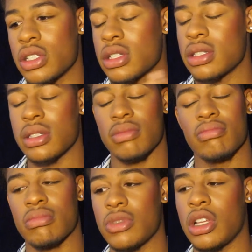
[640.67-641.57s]
just,
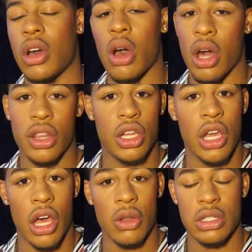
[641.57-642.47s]
you know, on the
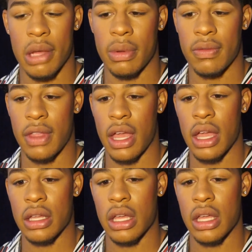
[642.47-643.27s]
go type of thing.